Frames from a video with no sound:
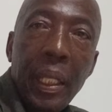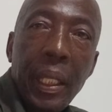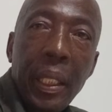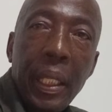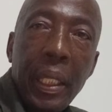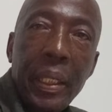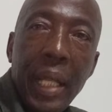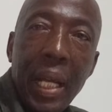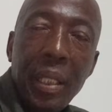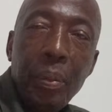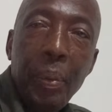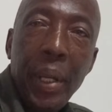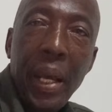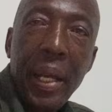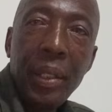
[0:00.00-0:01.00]
the
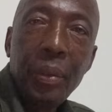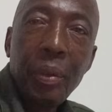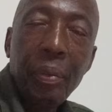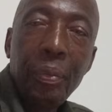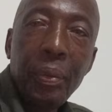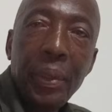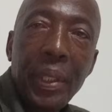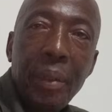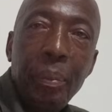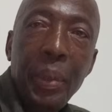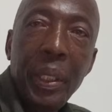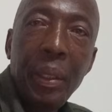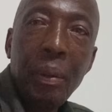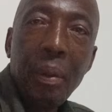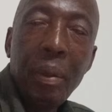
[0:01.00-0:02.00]
taxpayer has to foot the
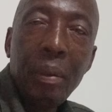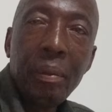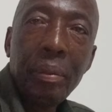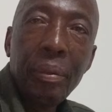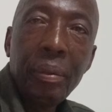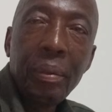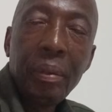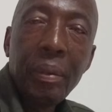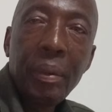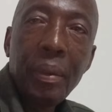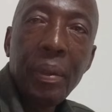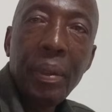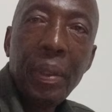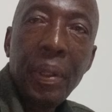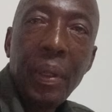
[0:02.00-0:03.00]
bill
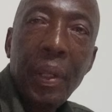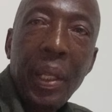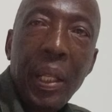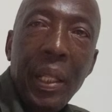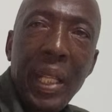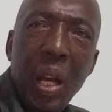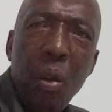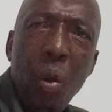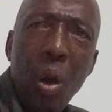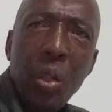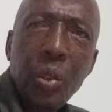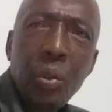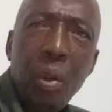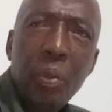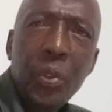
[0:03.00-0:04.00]
of the
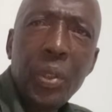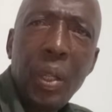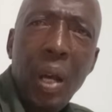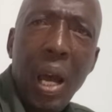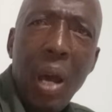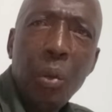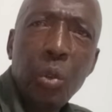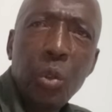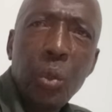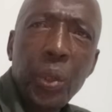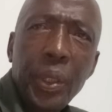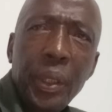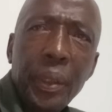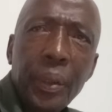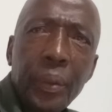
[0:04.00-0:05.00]
cost of
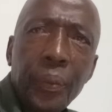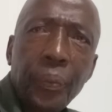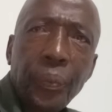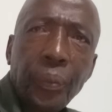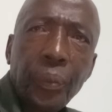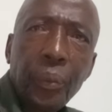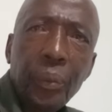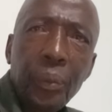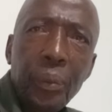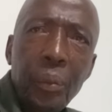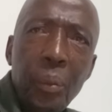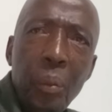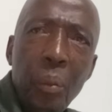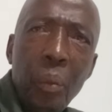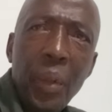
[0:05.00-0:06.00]
outsourcing
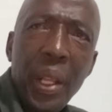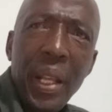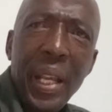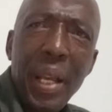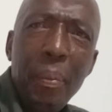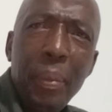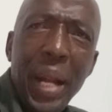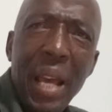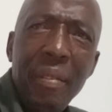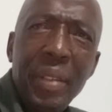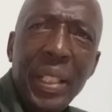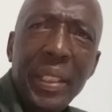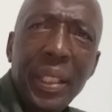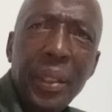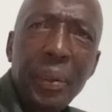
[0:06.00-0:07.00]
a
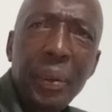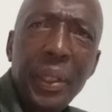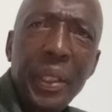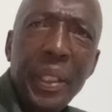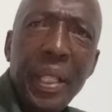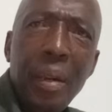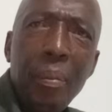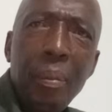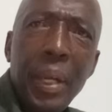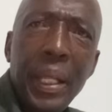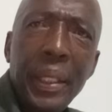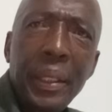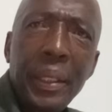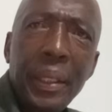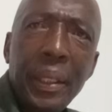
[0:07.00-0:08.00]
private security
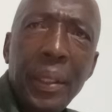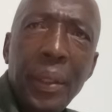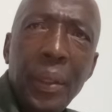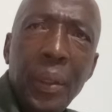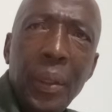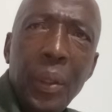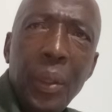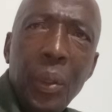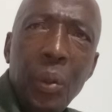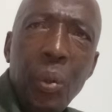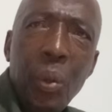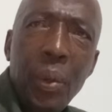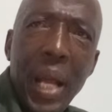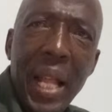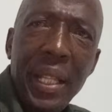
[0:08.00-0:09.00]
company to
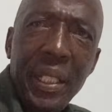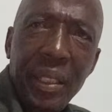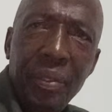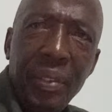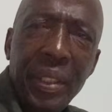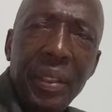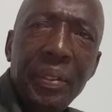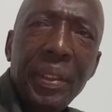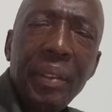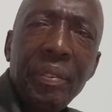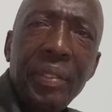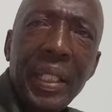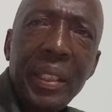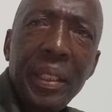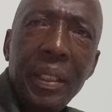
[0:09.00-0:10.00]
run this very
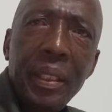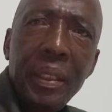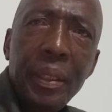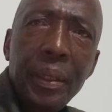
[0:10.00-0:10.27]
facility.